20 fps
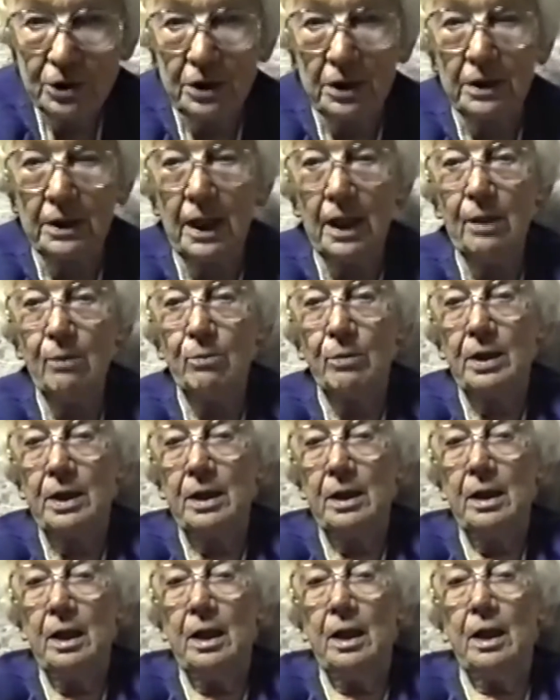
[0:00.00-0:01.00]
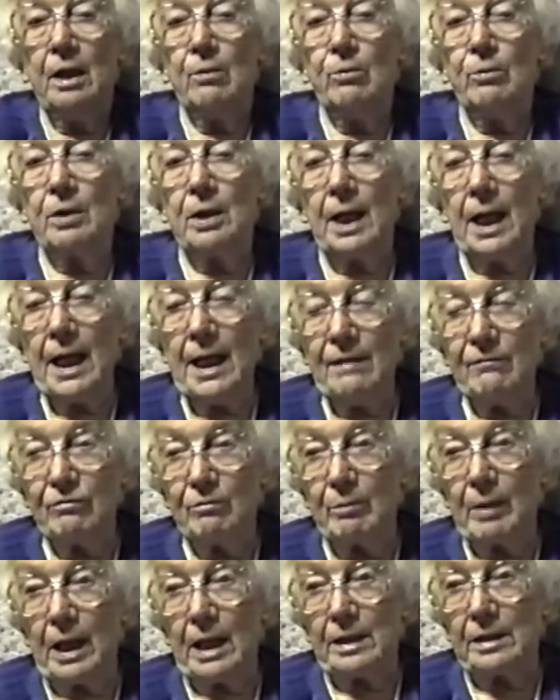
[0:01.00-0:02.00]
today we would laugh
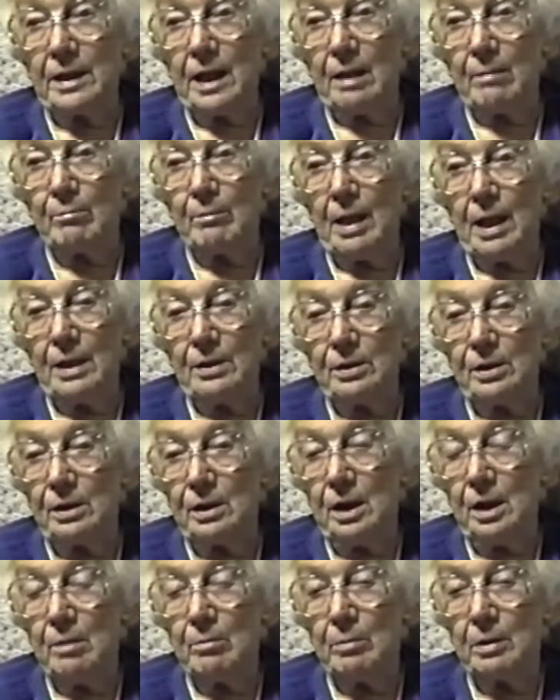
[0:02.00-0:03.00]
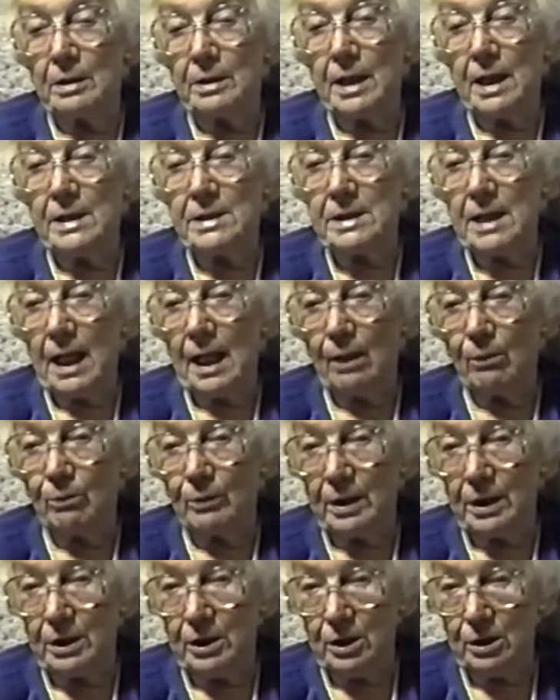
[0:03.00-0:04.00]
about that method, but that's how
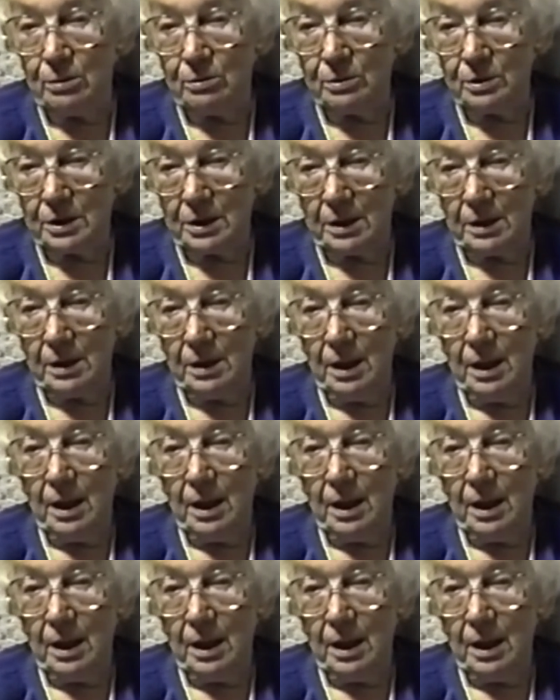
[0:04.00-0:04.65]
we used it.